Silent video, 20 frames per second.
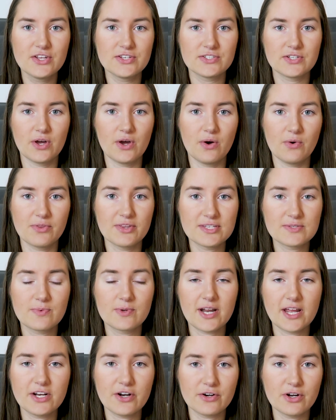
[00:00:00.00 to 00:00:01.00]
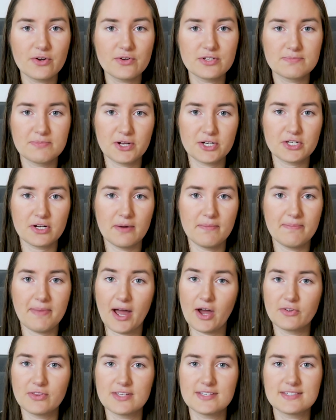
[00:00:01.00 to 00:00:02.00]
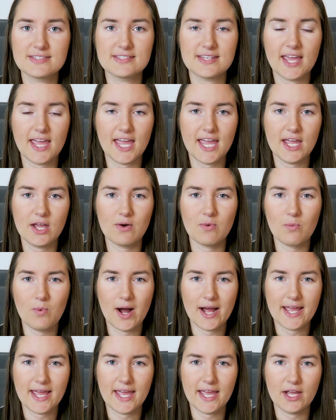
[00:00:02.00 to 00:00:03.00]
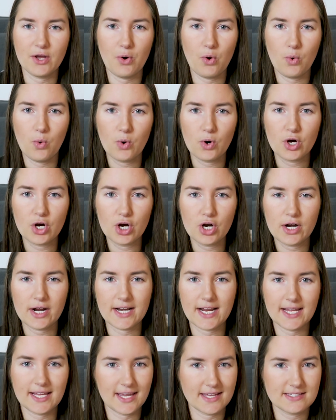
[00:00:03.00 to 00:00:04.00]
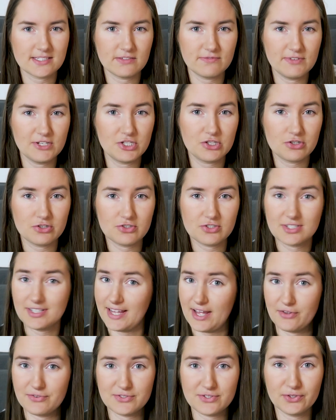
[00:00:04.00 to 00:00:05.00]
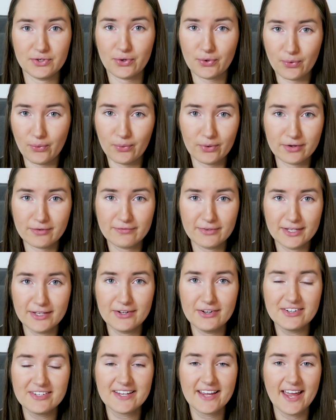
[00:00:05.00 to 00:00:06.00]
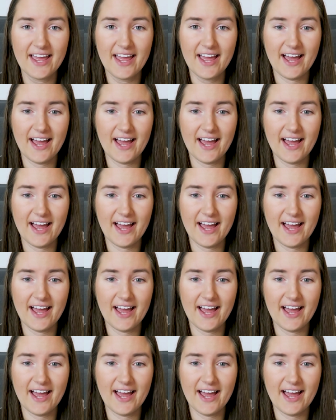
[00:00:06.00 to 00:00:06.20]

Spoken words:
So this one I don't know as much about. This is a YA horror, and I guess it features clowns in a cornfield.